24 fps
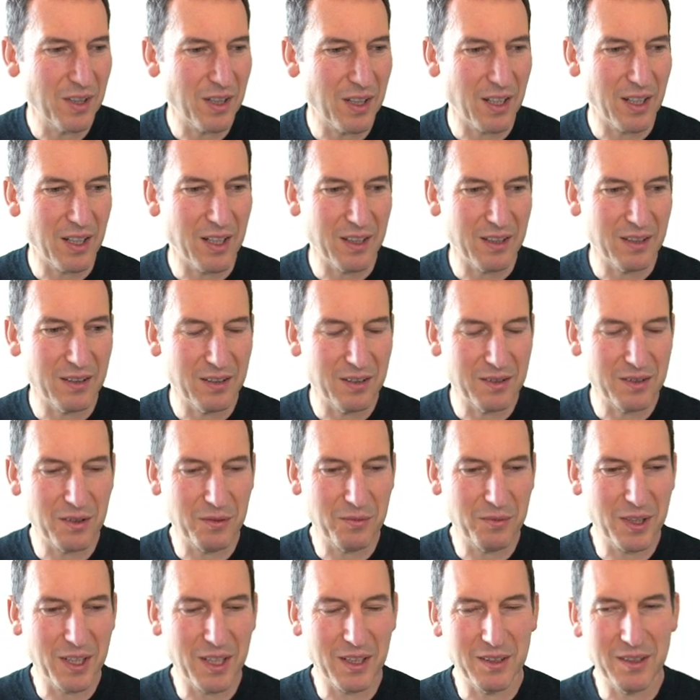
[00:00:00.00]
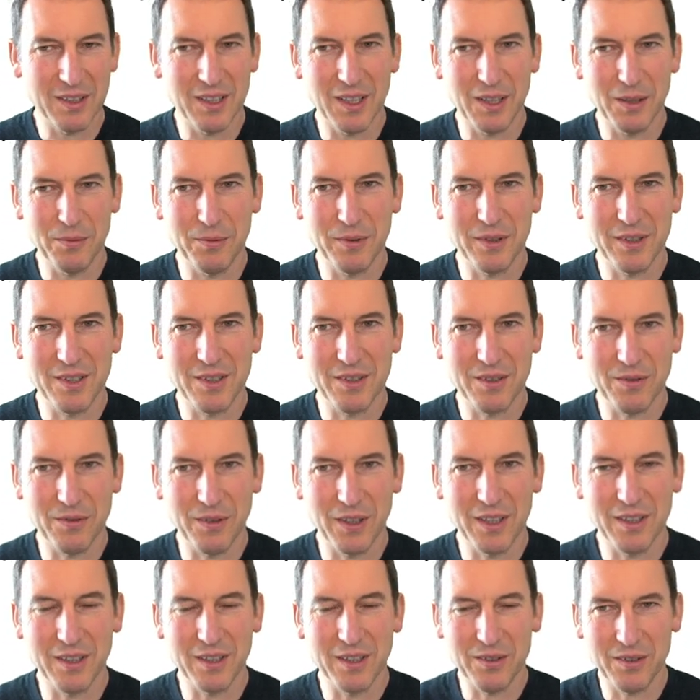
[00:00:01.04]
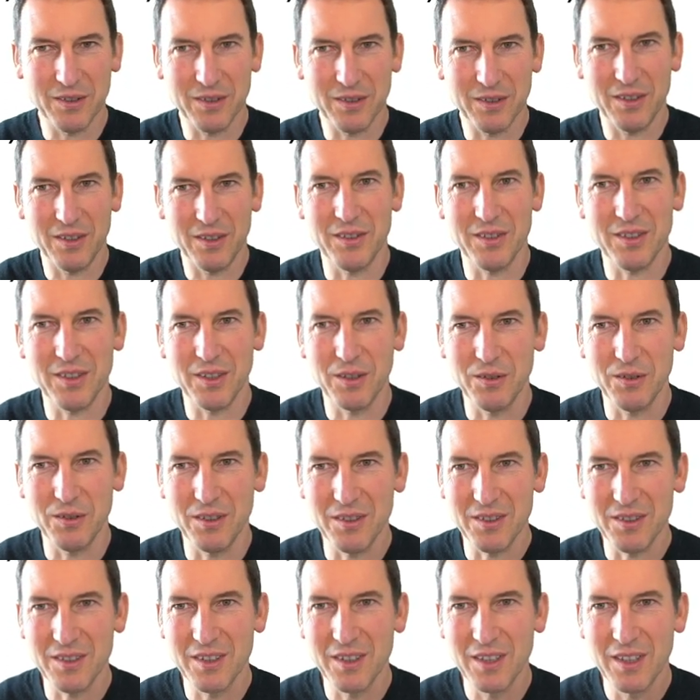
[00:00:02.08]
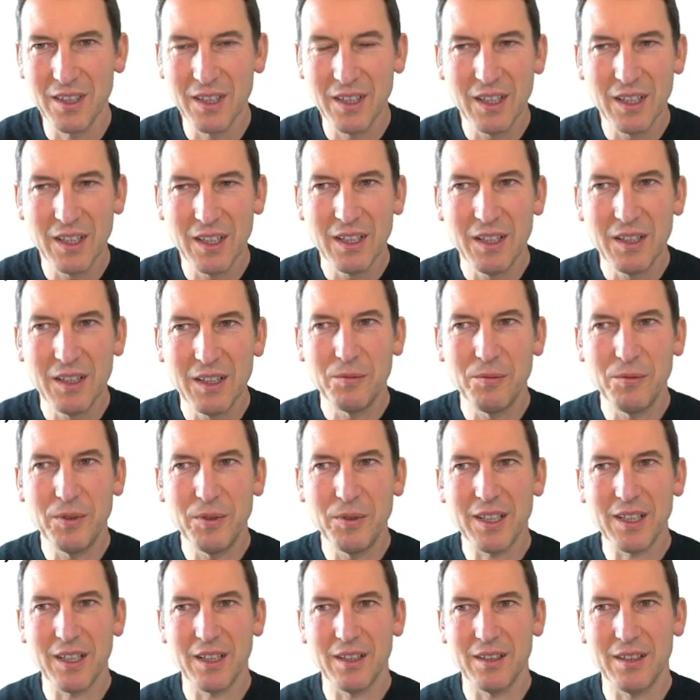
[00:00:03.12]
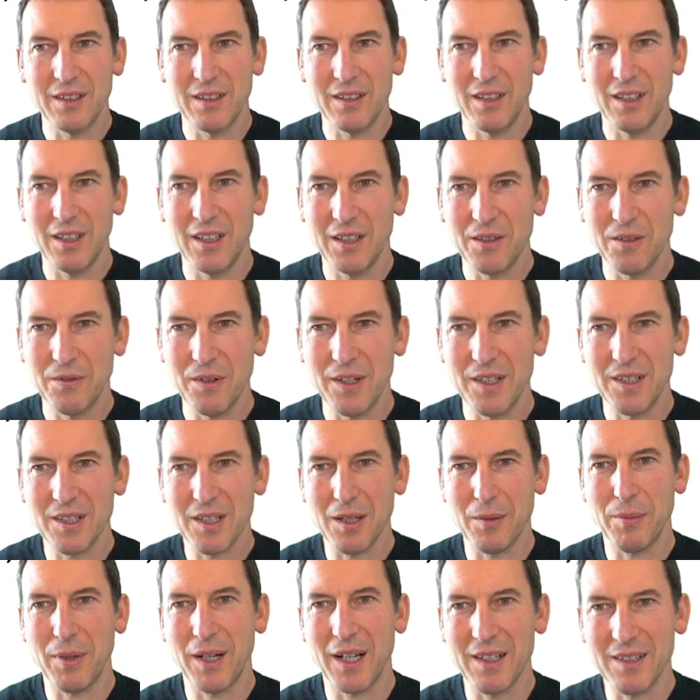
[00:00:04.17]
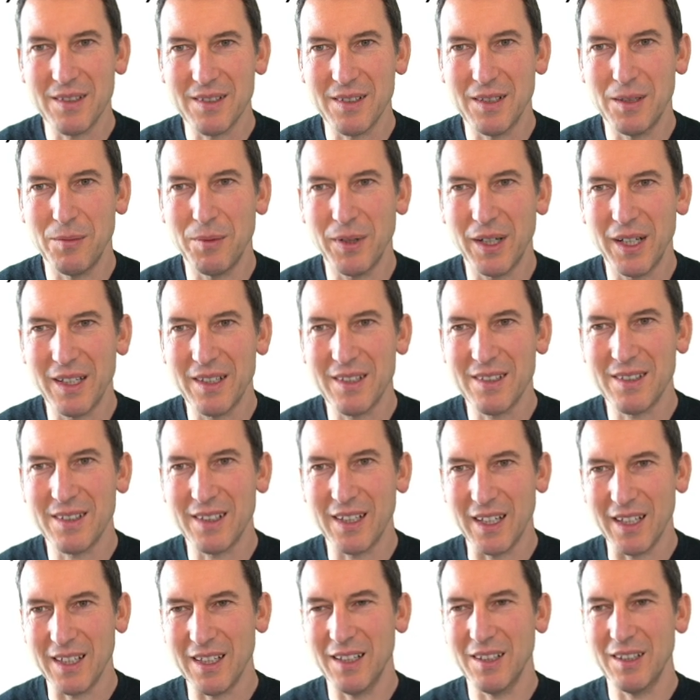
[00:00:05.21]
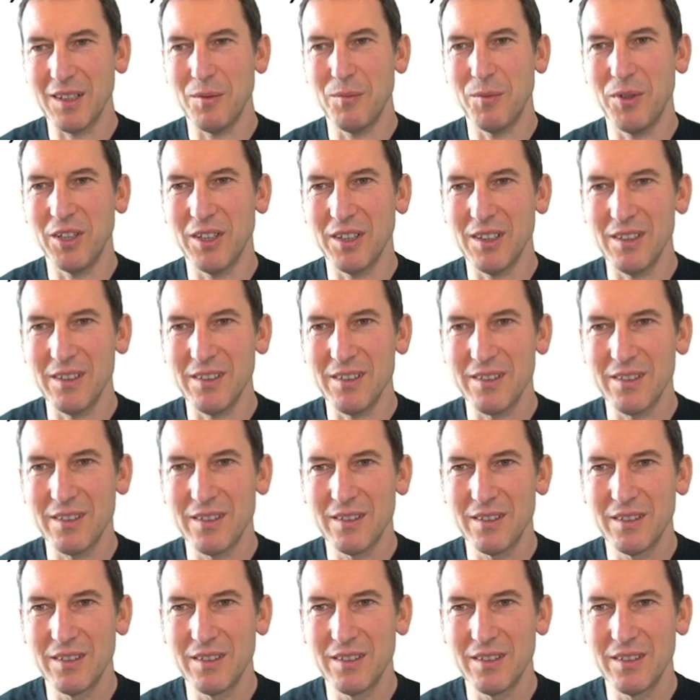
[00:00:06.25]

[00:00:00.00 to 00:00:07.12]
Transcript: And so we can deal with discrete and continuous tokens. We can increase capacity by stacking the models.